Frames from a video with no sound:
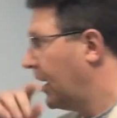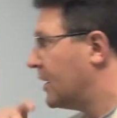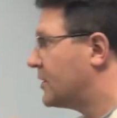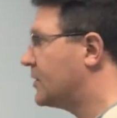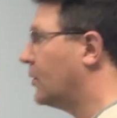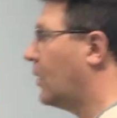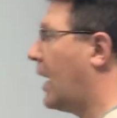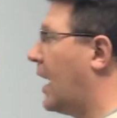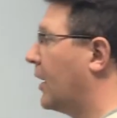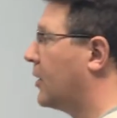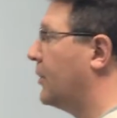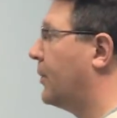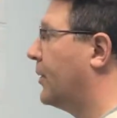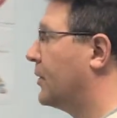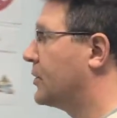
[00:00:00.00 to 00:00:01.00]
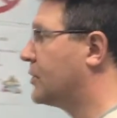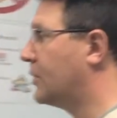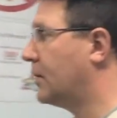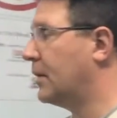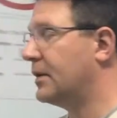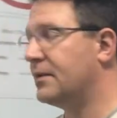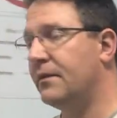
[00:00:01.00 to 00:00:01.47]
So
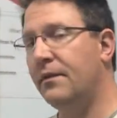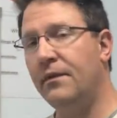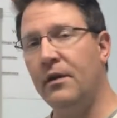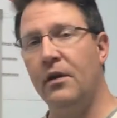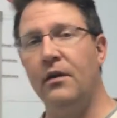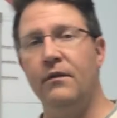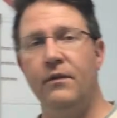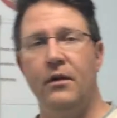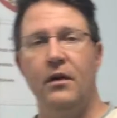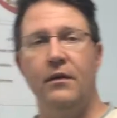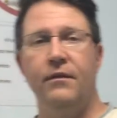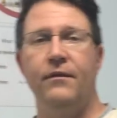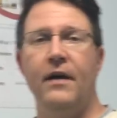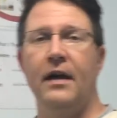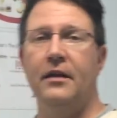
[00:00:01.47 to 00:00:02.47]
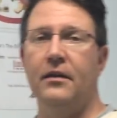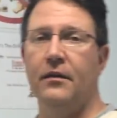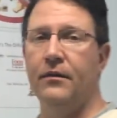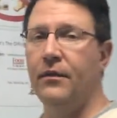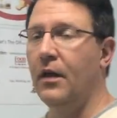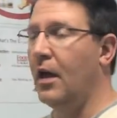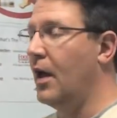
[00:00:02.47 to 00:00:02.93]
acupuncture is very, very
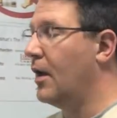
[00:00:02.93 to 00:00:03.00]
effective